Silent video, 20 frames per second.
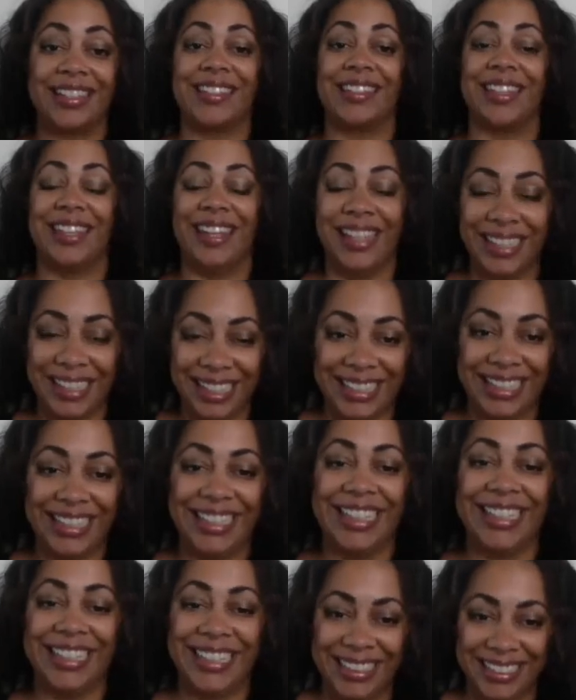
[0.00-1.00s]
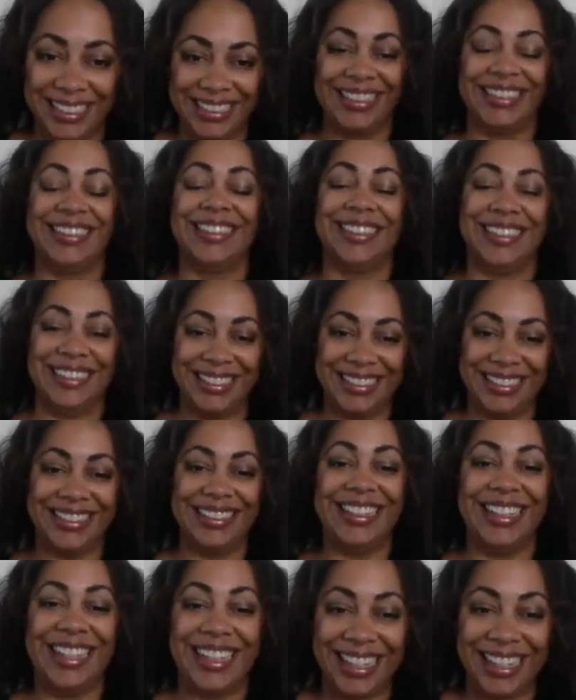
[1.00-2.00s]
our forgiveness. It's like